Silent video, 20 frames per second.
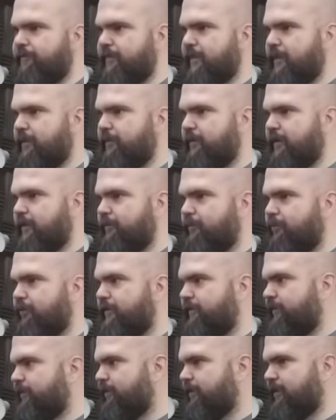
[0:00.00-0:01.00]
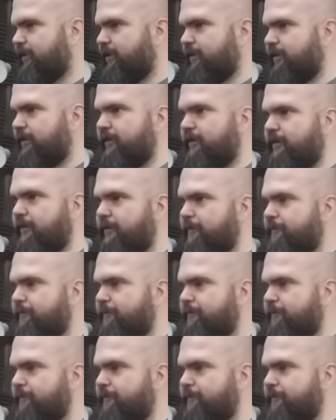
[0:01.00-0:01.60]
So we can preview it here.